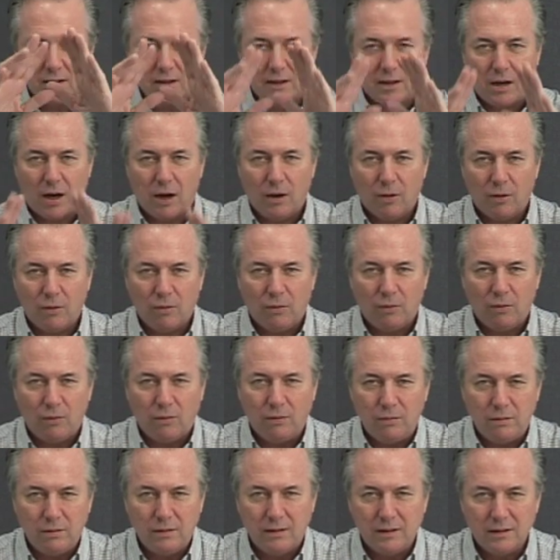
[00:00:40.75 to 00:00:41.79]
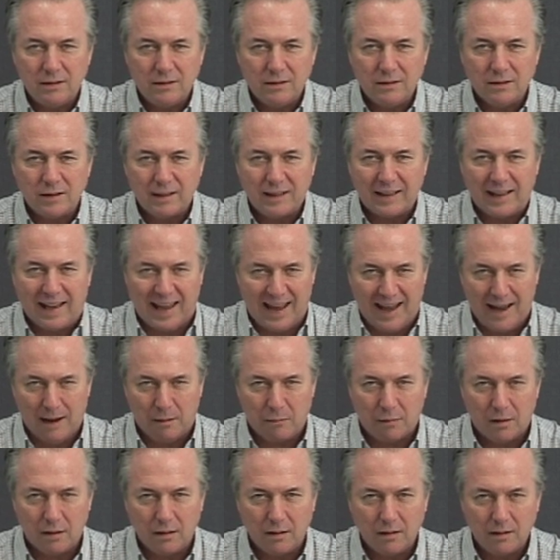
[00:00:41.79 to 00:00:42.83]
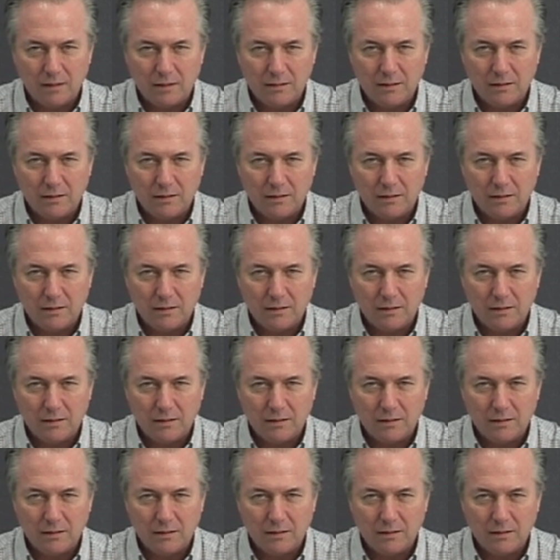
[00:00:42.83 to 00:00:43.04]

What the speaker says: cold camera